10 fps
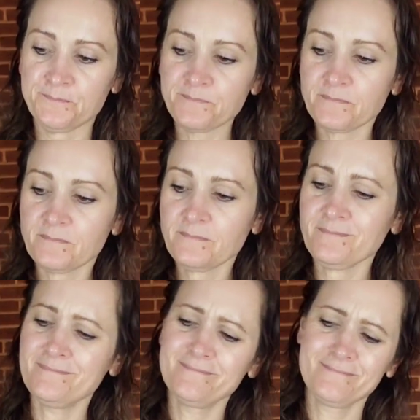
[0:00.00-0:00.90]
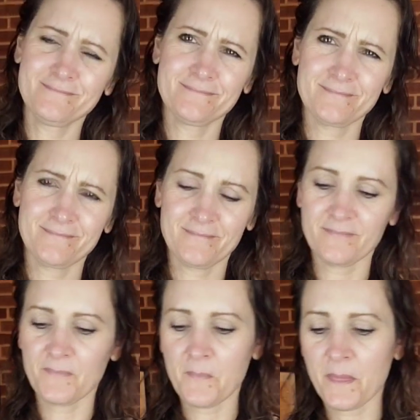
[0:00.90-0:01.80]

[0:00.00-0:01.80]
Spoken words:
Nothing is said.